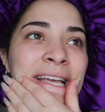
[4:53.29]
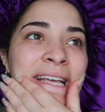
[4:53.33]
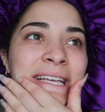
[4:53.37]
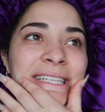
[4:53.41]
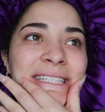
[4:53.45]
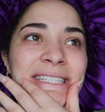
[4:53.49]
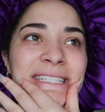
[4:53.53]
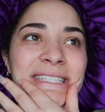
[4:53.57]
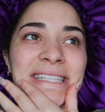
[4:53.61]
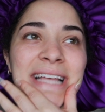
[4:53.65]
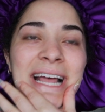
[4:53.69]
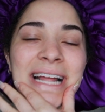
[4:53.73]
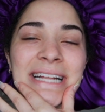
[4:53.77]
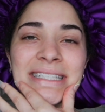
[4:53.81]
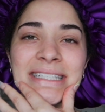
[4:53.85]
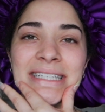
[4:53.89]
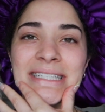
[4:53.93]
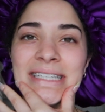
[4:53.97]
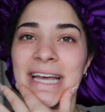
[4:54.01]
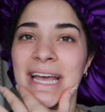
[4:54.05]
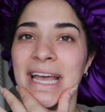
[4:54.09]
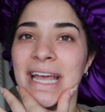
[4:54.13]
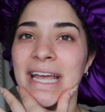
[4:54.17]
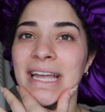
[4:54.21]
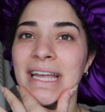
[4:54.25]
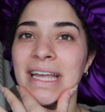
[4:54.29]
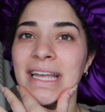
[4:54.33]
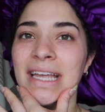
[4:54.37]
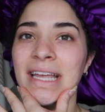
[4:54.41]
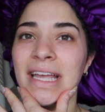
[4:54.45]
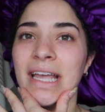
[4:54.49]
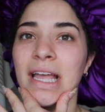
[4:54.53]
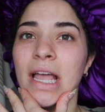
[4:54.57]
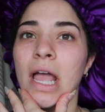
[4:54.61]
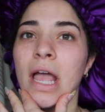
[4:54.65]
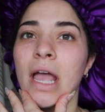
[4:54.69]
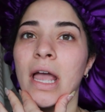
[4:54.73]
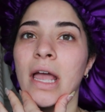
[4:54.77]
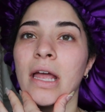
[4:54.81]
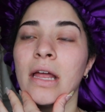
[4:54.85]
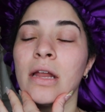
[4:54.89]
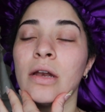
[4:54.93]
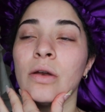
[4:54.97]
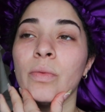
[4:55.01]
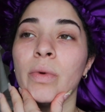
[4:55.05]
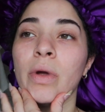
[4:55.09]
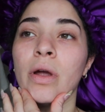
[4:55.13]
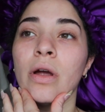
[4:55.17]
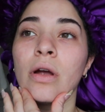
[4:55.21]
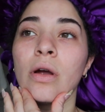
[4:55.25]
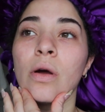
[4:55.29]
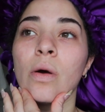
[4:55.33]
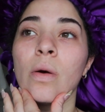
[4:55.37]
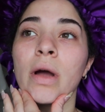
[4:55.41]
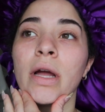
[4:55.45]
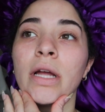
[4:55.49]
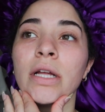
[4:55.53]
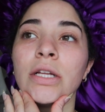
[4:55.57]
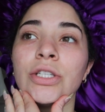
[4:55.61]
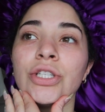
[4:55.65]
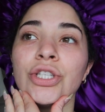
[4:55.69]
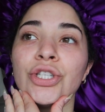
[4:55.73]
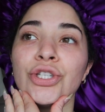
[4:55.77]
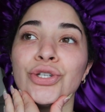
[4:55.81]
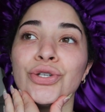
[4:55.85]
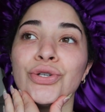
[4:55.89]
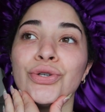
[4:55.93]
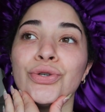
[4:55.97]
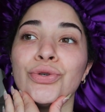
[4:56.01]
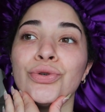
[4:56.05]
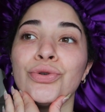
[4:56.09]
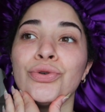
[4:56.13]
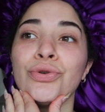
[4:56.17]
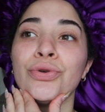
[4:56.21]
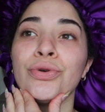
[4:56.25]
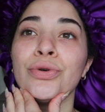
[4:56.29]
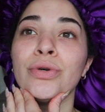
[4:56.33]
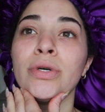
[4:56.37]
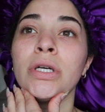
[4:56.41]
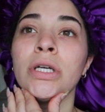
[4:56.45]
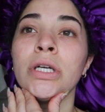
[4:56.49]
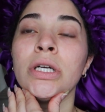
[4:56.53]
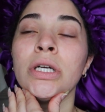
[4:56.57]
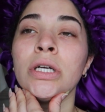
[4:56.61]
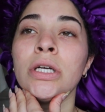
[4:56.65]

Saturday, and we are going to